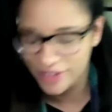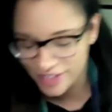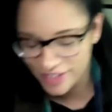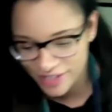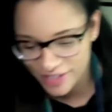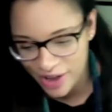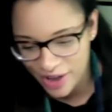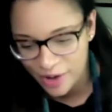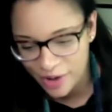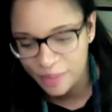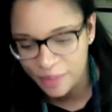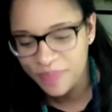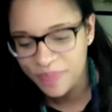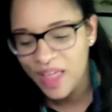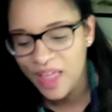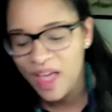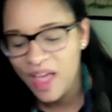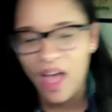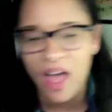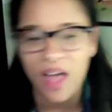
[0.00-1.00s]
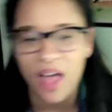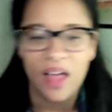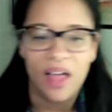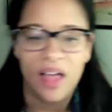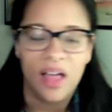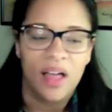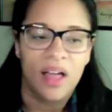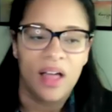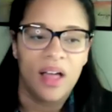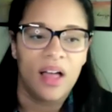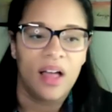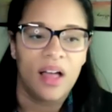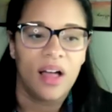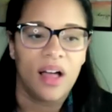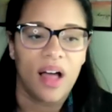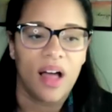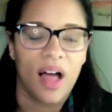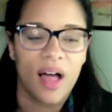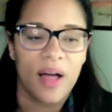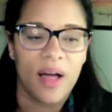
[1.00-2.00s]
So
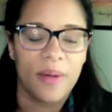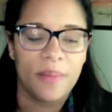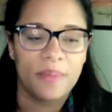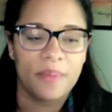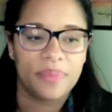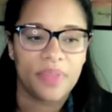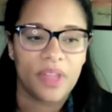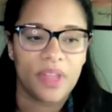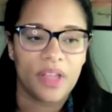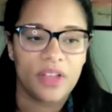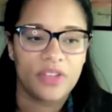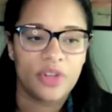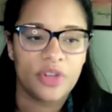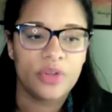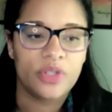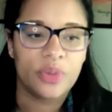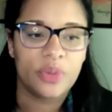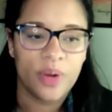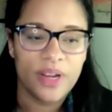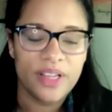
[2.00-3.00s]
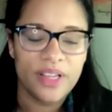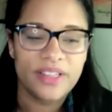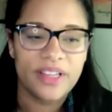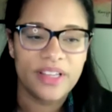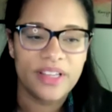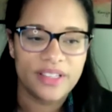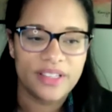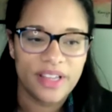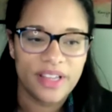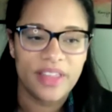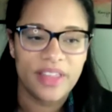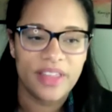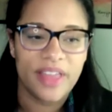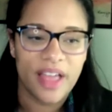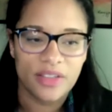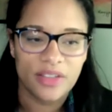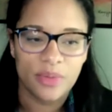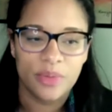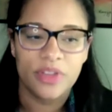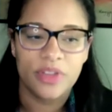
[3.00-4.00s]
um, so in 2016,
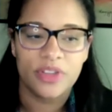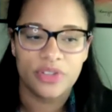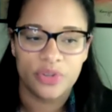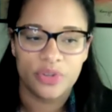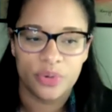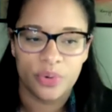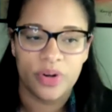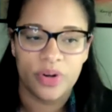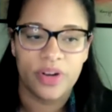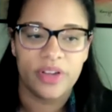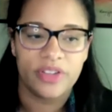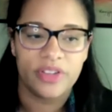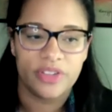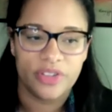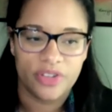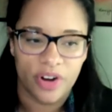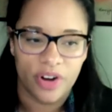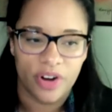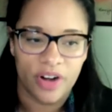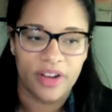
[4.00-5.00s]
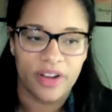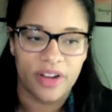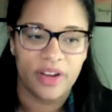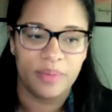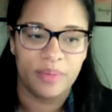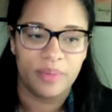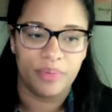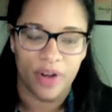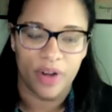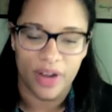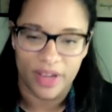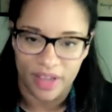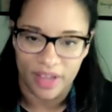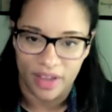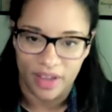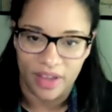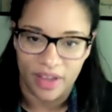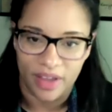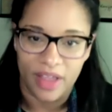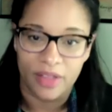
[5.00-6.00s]
that's when the story started
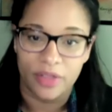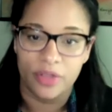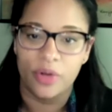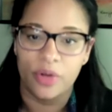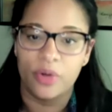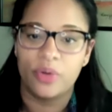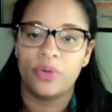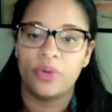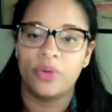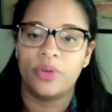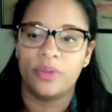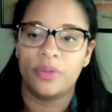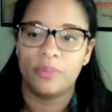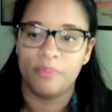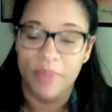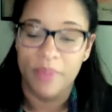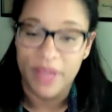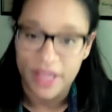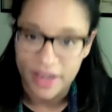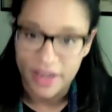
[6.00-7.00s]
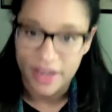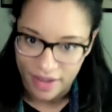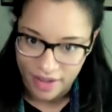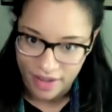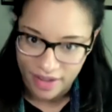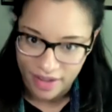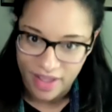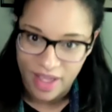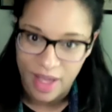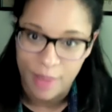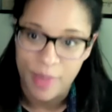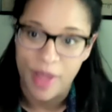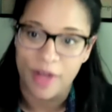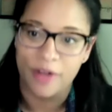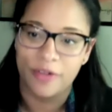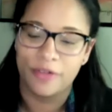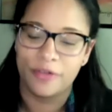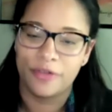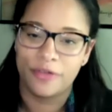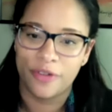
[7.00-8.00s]
breaking in local media
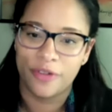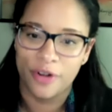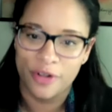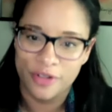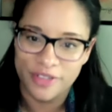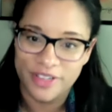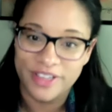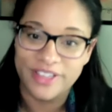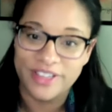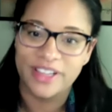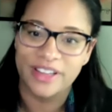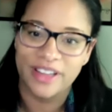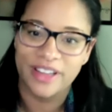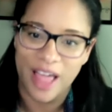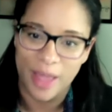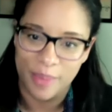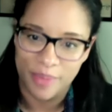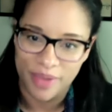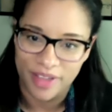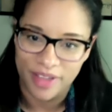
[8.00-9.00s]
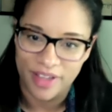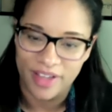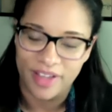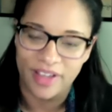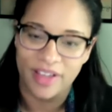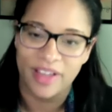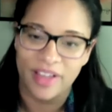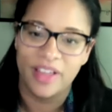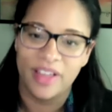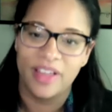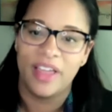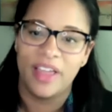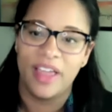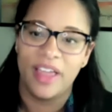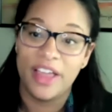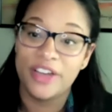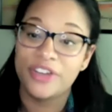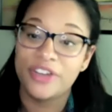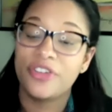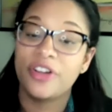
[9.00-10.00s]
about frozen tilapia
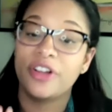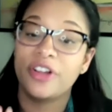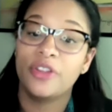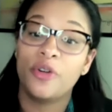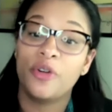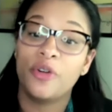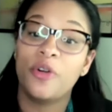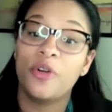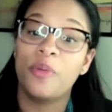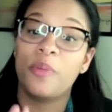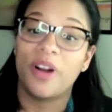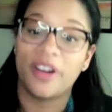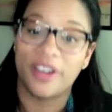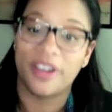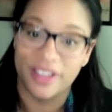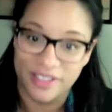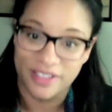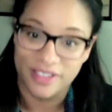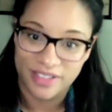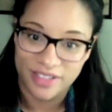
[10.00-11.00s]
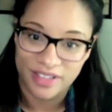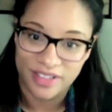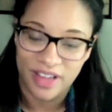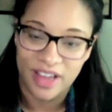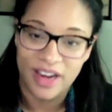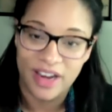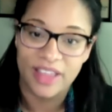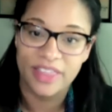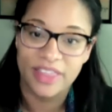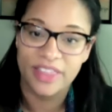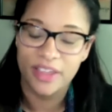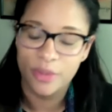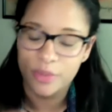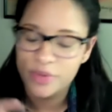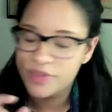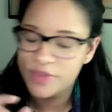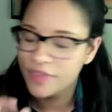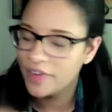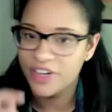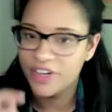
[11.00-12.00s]
entering local markets. And I think it
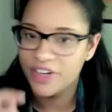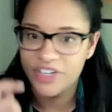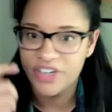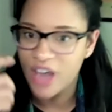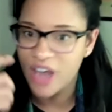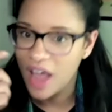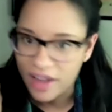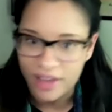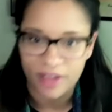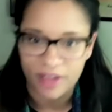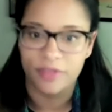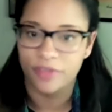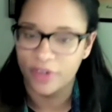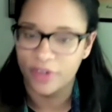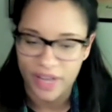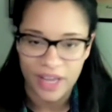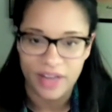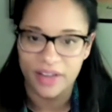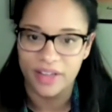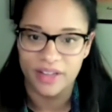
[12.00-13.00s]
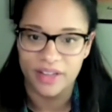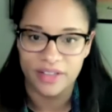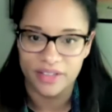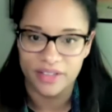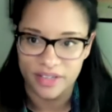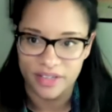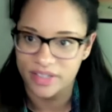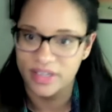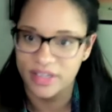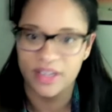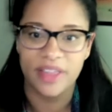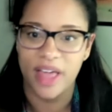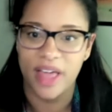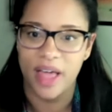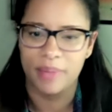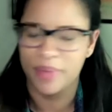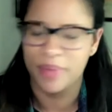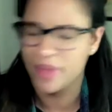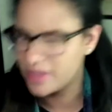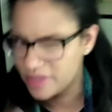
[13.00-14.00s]
was very shocking for Kenyans to see that
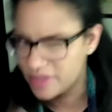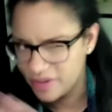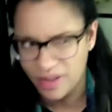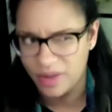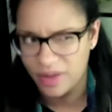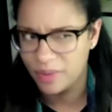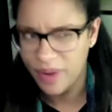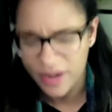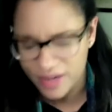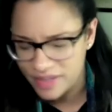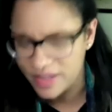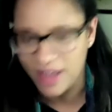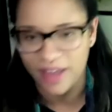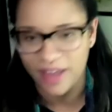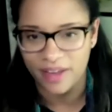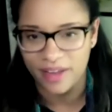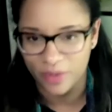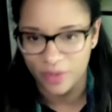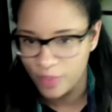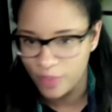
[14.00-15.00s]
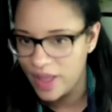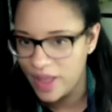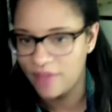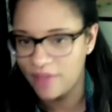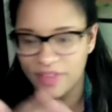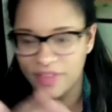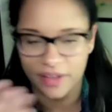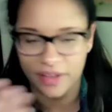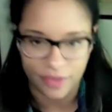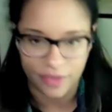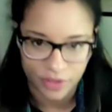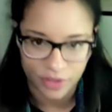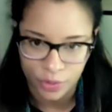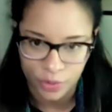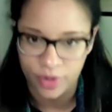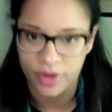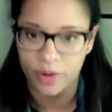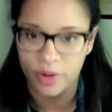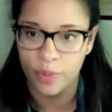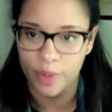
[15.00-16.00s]
because they're like, wait a second, we have Lake
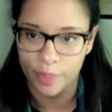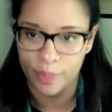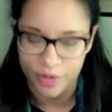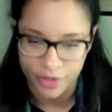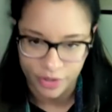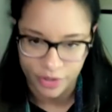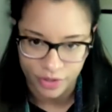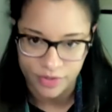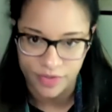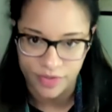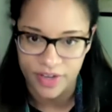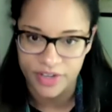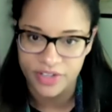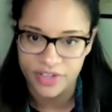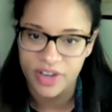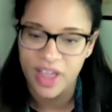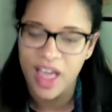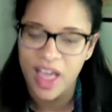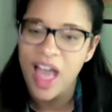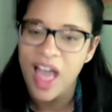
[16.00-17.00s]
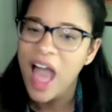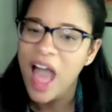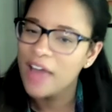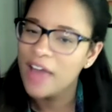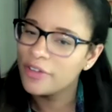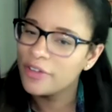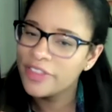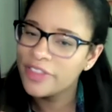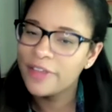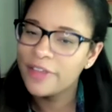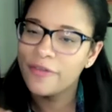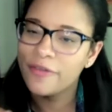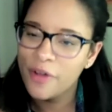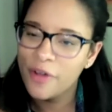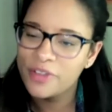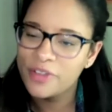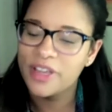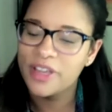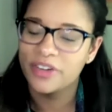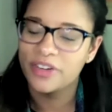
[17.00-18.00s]
Victoria, we produce fish. I don't think
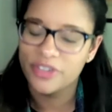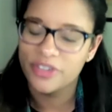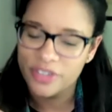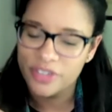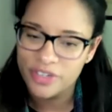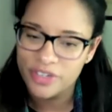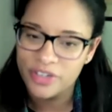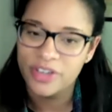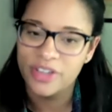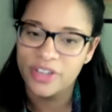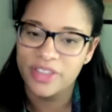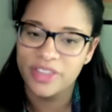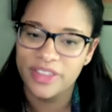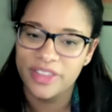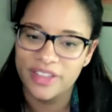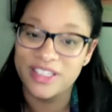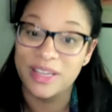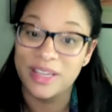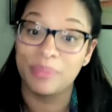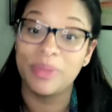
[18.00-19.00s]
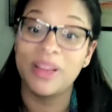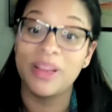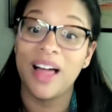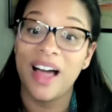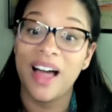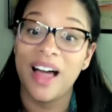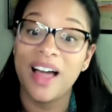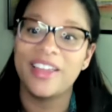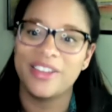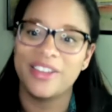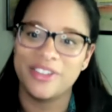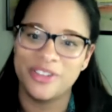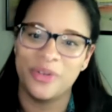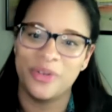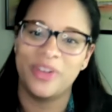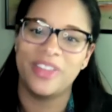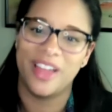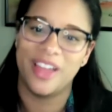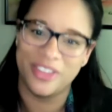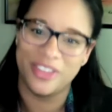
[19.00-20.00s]
folks understood the supply issue
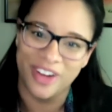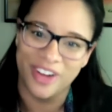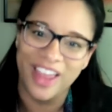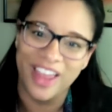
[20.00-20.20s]
on the other